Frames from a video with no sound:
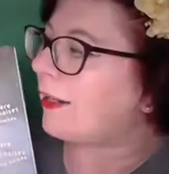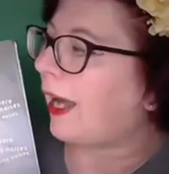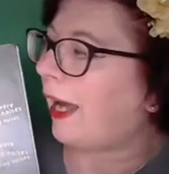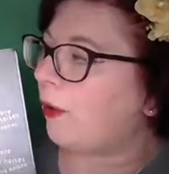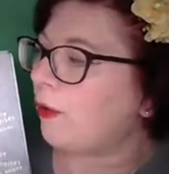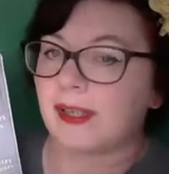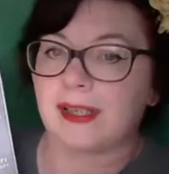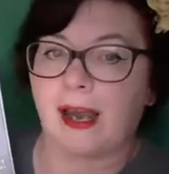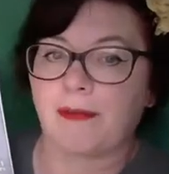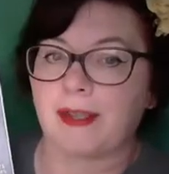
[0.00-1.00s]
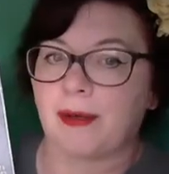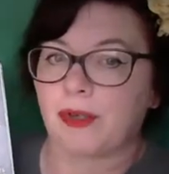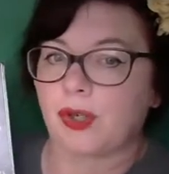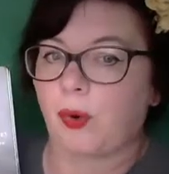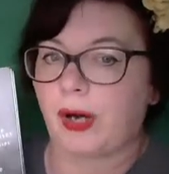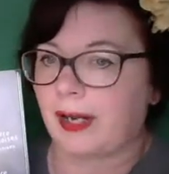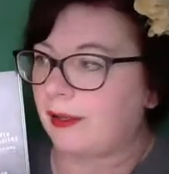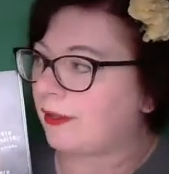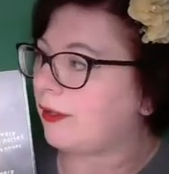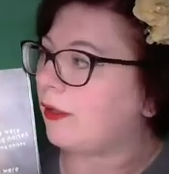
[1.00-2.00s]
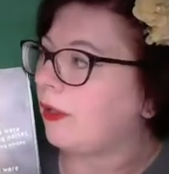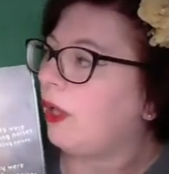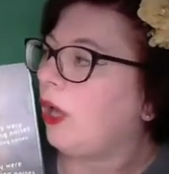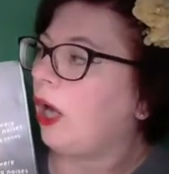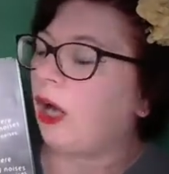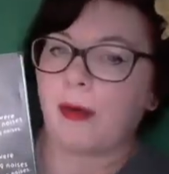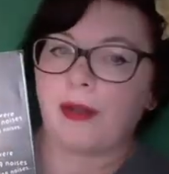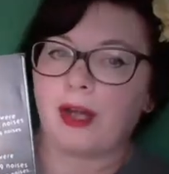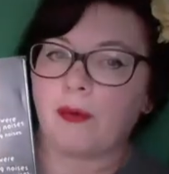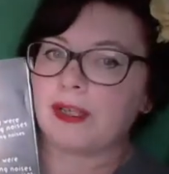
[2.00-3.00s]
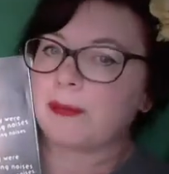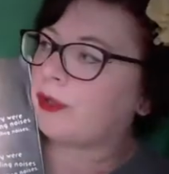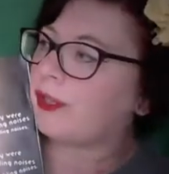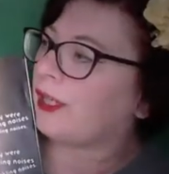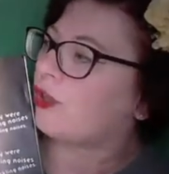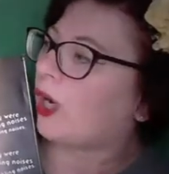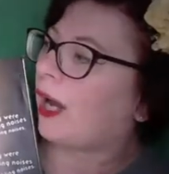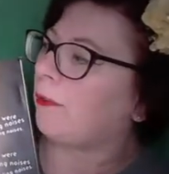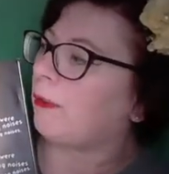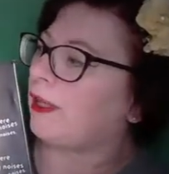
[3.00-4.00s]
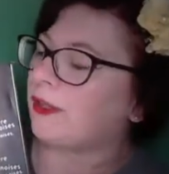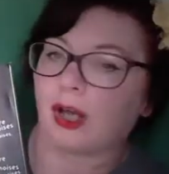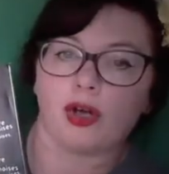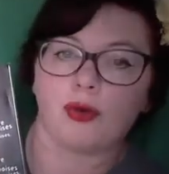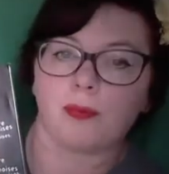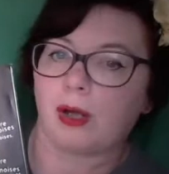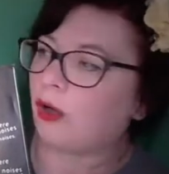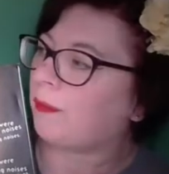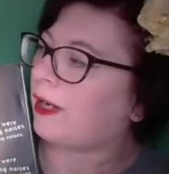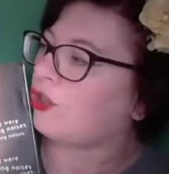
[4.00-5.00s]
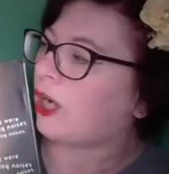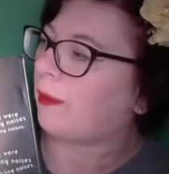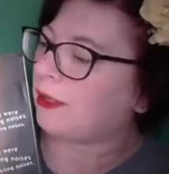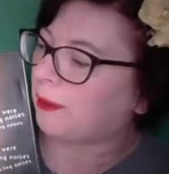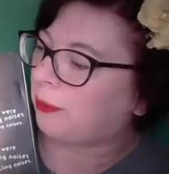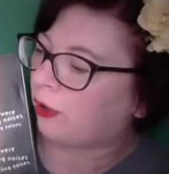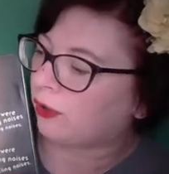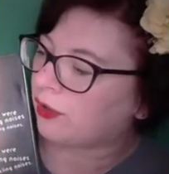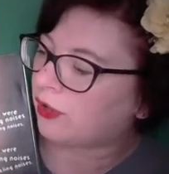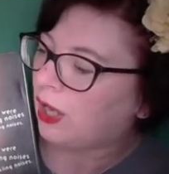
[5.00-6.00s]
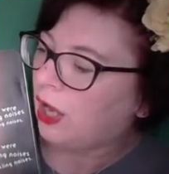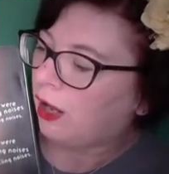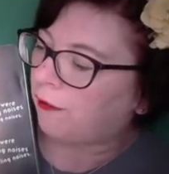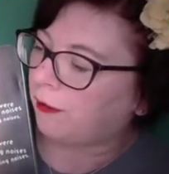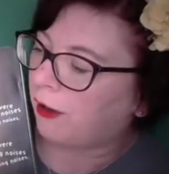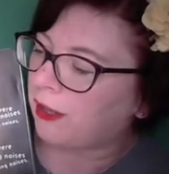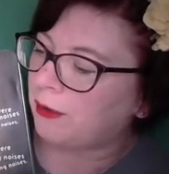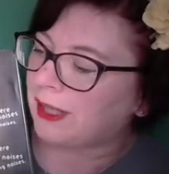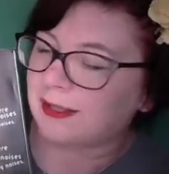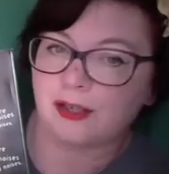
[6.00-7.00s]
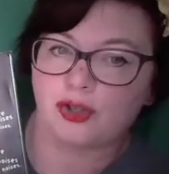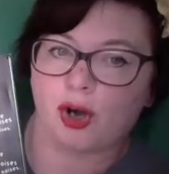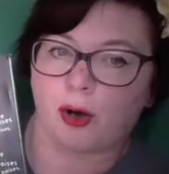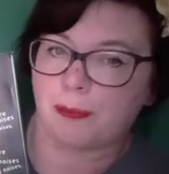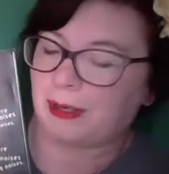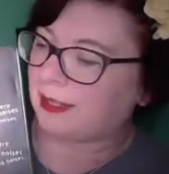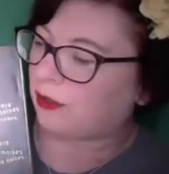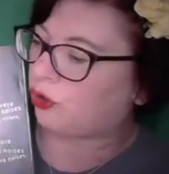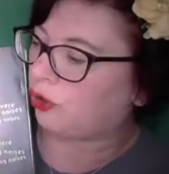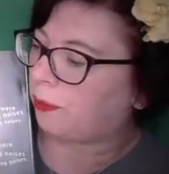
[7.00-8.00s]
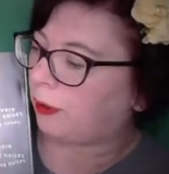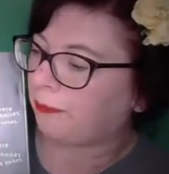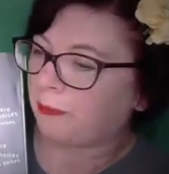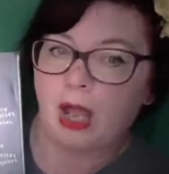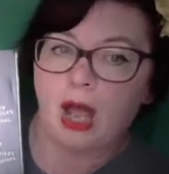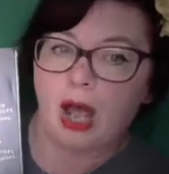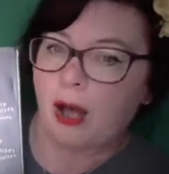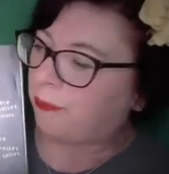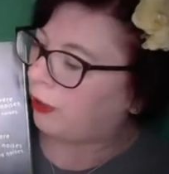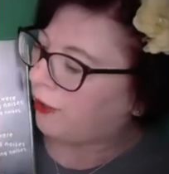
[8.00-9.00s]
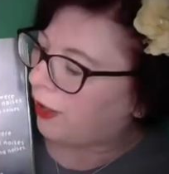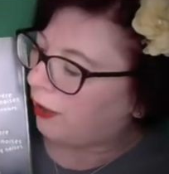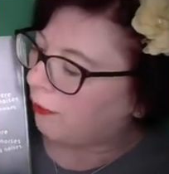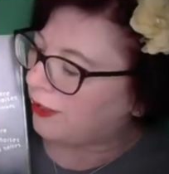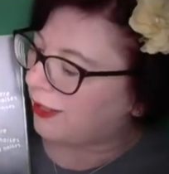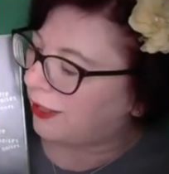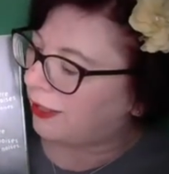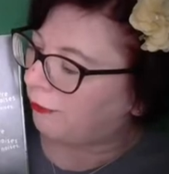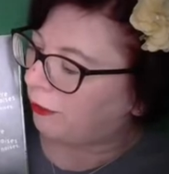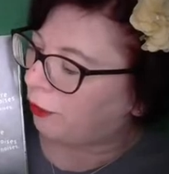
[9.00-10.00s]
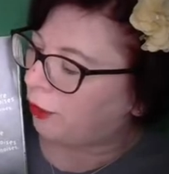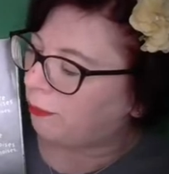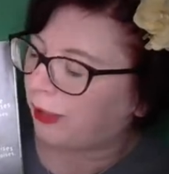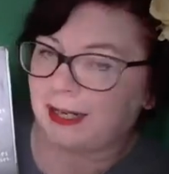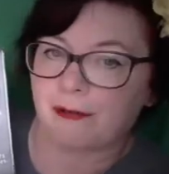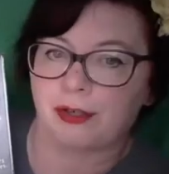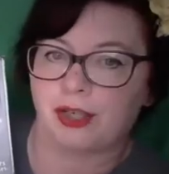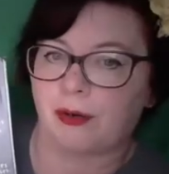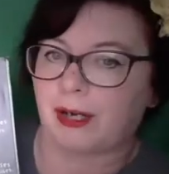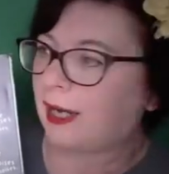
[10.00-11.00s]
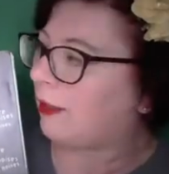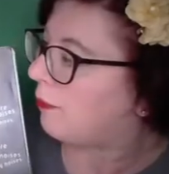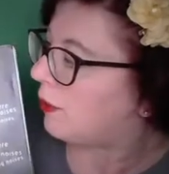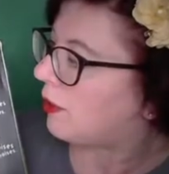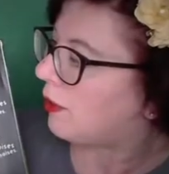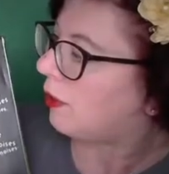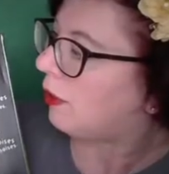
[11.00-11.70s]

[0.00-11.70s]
the house, everything was quiet. Her mother was putting jam into homemade jam into pots. Her father was at his job playing the tuba. Her brother was in the living room playing video games.